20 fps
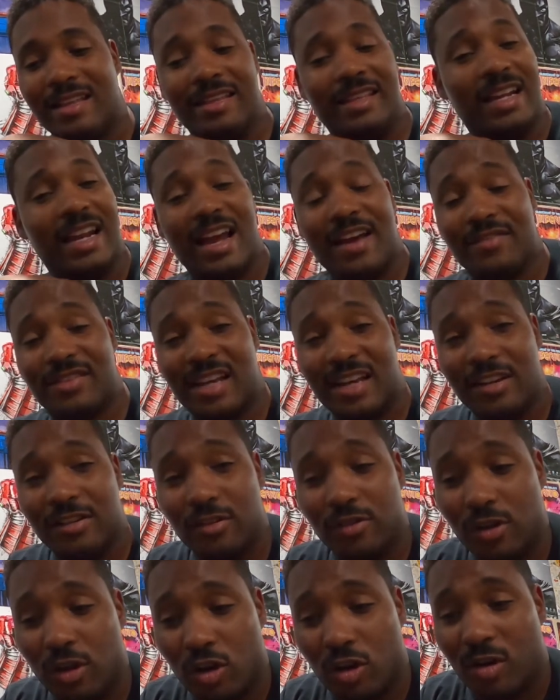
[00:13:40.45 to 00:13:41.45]
didn't have time
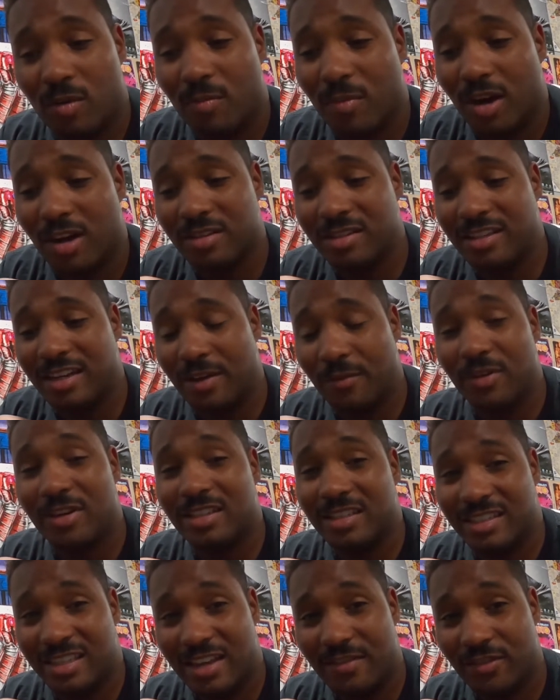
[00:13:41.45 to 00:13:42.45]
to do the whole unboxing. I
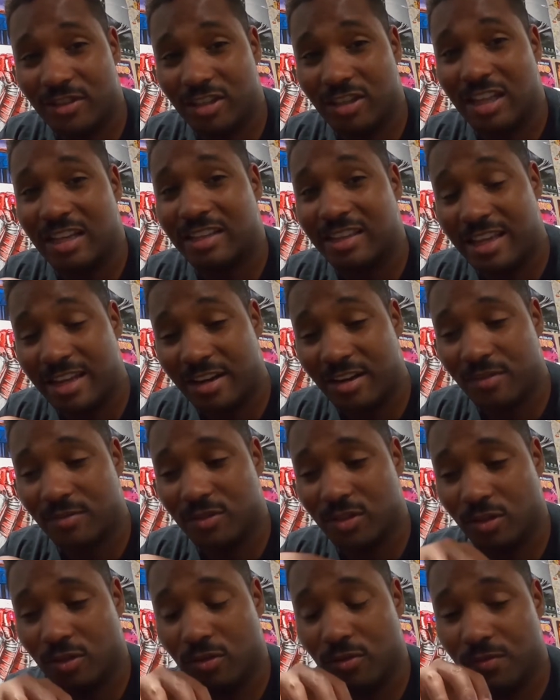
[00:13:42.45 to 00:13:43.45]
wanted to save it till like later.
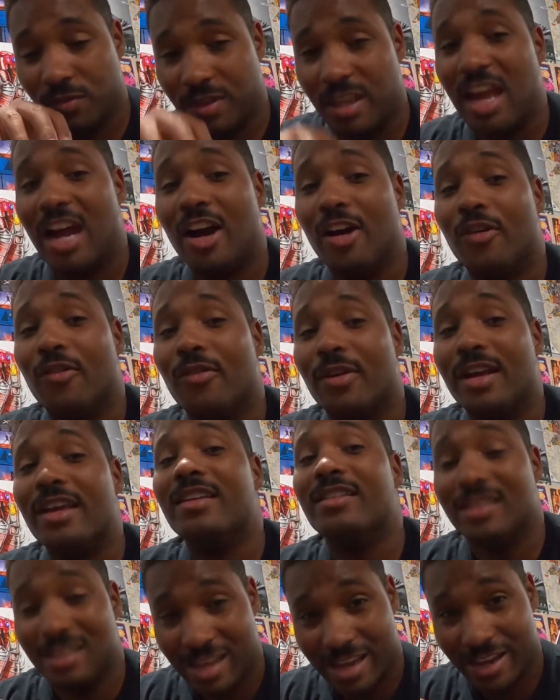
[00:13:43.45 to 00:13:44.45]
So now
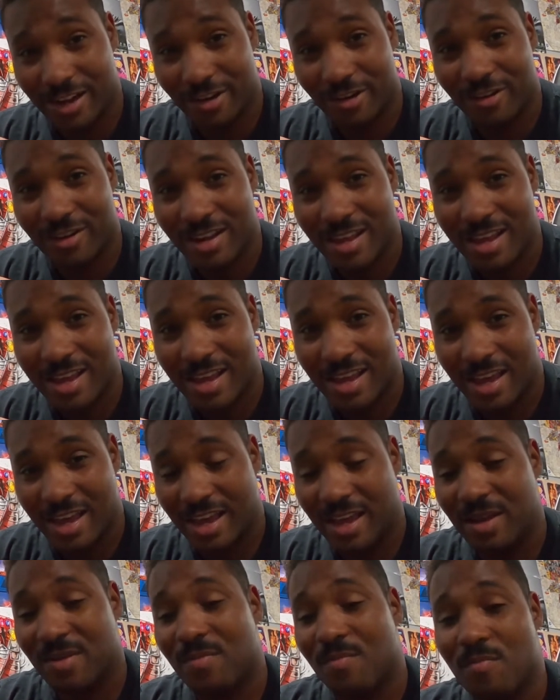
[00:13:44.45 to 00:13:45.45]
it's later
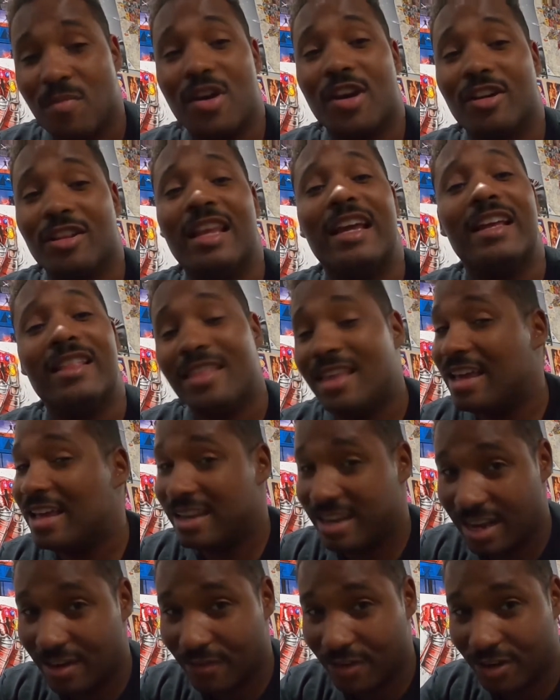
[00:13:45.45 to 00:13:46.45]
and better late
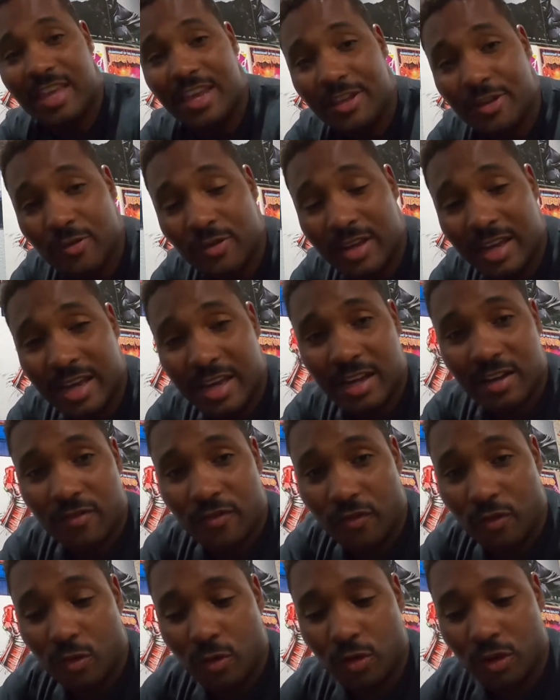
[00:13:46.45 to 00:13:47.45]
than never. Thank you again
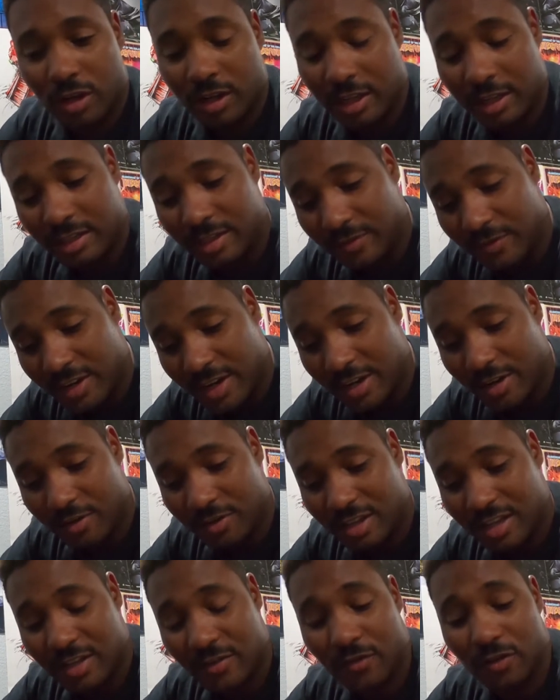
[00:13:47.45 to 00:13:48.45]
for clicking the video.
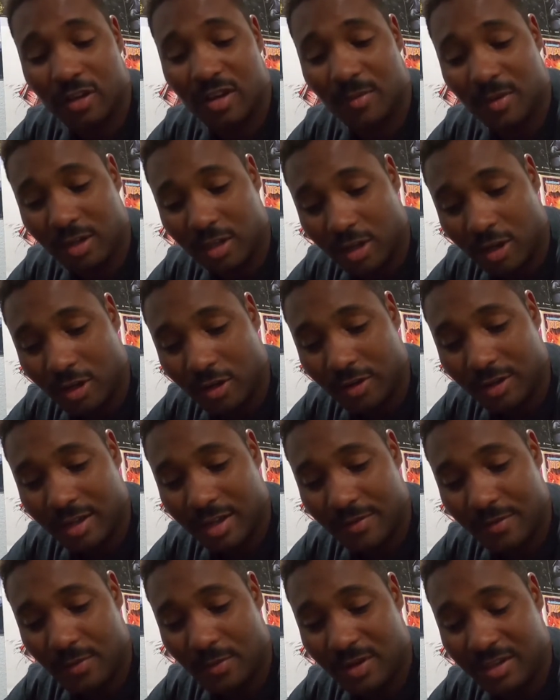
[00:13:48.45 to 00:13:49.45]
Thank you for coming along.
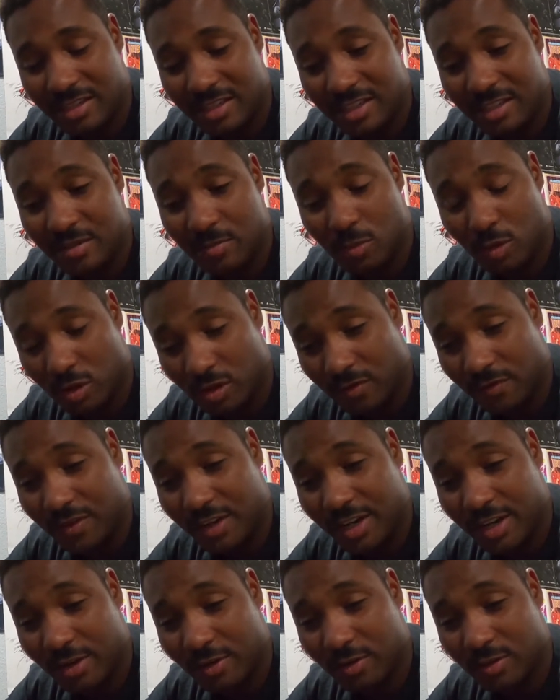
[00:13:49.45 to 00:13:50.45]
If you want to see some more
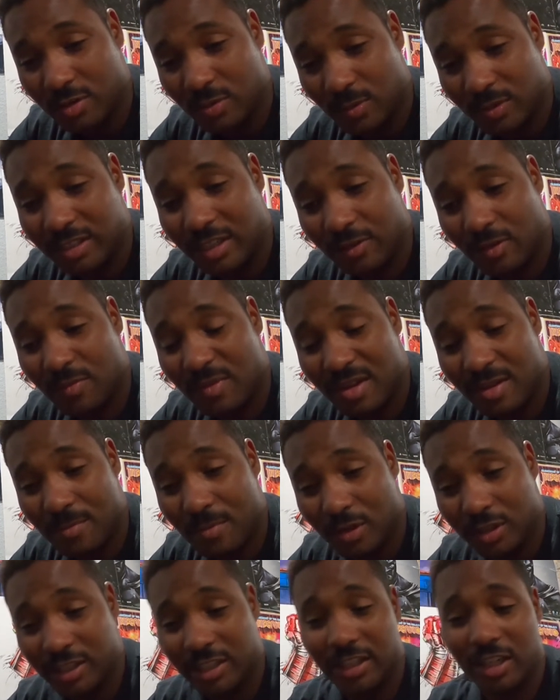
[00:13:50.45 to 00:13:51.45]
videos, which I will be
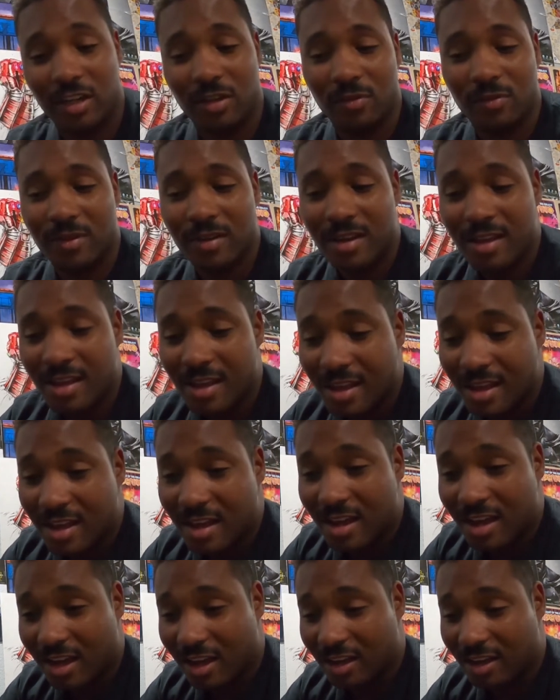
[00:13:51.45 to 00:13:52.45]
pushing out
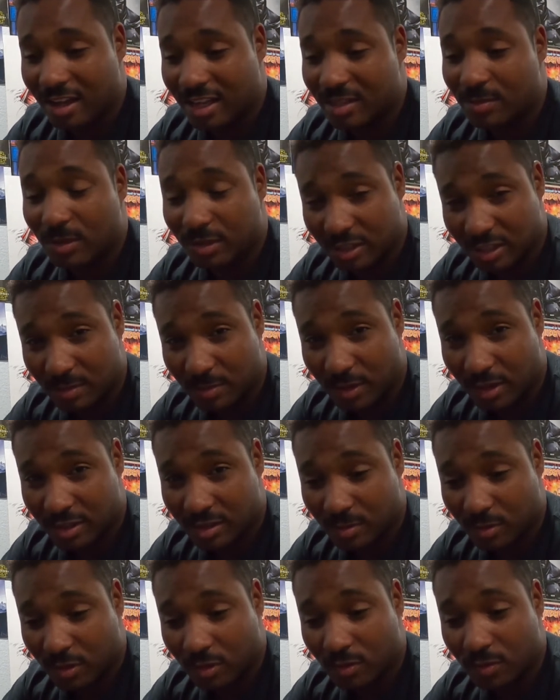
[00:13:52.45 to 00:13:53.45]
uh, as much as
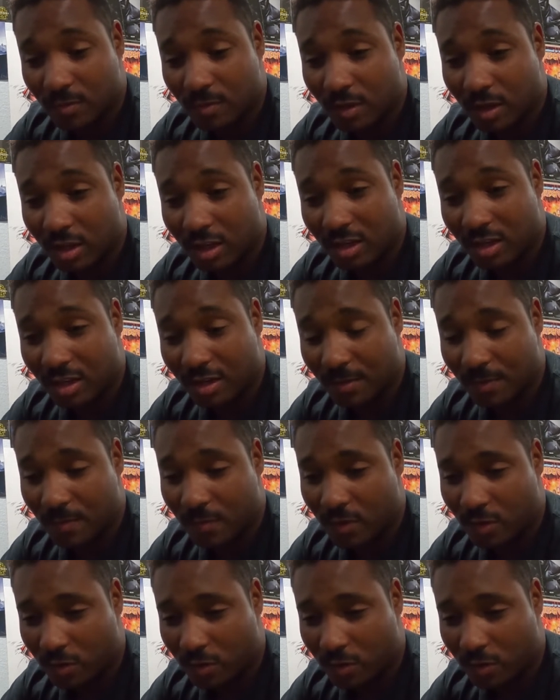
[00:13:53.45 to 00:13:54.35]
possible uh,